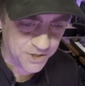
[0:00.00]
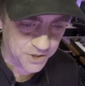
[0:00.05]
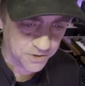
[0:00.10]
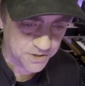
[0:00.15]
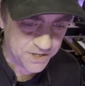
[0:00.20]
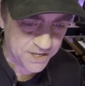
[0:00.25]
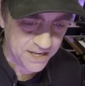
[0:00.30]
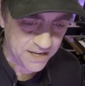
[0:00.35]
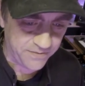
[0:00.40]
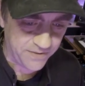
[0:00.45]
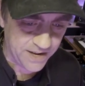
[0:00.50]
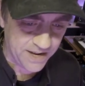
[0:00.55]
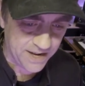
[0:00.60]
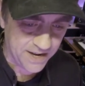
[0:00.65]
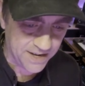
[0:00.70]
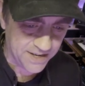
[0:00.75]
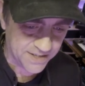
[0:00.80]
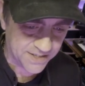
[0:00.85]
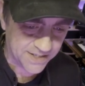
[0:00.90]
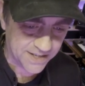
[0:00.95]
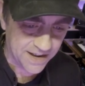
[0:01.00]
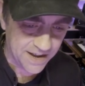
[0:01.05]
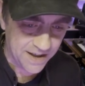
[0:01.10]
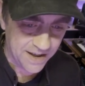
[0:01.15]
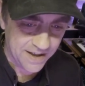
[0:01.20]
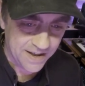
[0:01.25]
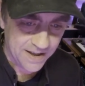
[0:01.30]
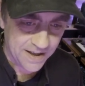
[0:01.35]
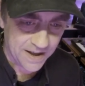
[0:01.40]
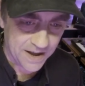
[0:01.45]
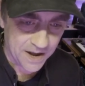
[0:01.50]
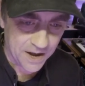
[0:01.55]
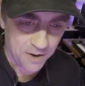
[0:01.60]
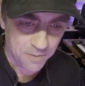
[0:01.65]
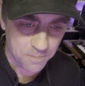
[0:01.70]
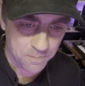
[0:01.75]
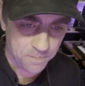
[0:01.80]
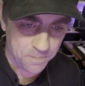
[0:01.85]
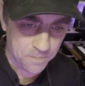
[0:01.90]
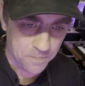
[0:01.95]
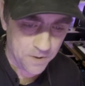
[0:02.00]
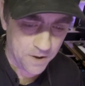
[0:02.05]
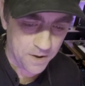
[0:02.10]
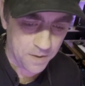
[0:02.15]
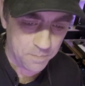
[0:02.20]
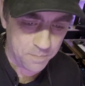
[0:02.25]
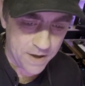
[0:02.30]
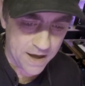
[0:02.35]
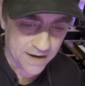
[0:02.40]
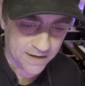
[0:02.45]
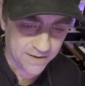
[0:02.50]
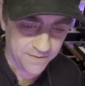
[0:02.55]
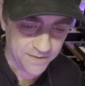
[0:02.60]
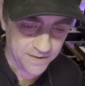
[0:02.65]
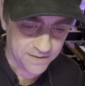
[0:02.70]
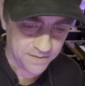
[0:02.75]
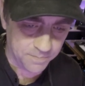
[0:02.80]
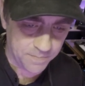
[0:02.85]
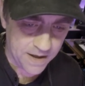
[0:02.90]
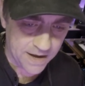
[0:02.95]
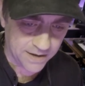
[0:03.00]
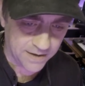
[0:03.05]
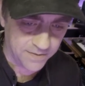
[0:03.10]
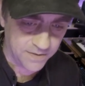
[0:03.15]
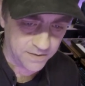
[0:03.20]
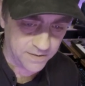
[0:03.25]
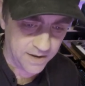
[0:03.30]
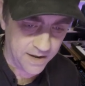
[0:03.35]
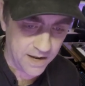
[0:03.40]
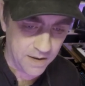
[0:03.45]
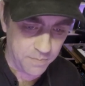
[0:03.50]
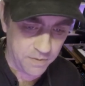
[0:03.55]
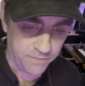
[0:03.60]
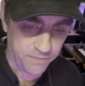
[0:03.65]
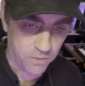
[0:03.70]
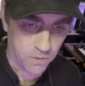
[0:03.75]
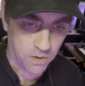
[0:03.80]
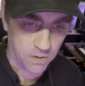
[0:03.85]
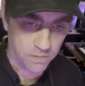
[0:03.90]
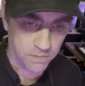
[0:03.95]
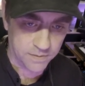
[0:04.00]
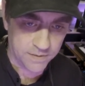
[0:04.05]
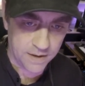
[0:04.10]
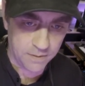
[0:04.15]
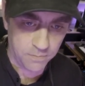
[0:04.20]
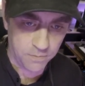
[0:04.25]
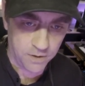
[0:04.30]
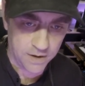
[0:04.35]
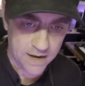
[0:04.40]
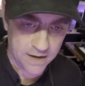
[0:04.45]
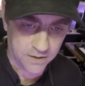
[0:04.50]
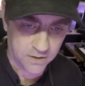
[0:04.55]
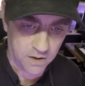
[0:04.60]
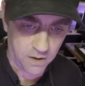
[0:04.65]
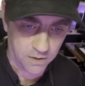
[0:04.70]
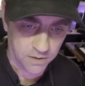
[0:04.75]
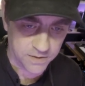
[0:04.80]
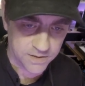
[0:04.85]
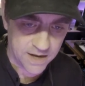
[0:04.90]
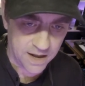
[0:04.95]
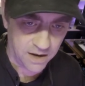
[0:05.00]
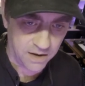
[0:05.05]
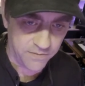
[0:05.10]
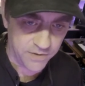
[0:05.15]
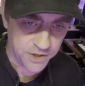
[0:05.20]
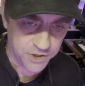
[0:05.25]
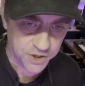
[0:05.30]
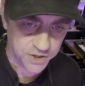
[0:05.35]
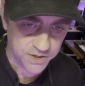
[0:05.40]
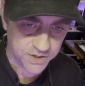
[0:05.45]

your TVs. Back in the day before they really had color televisions,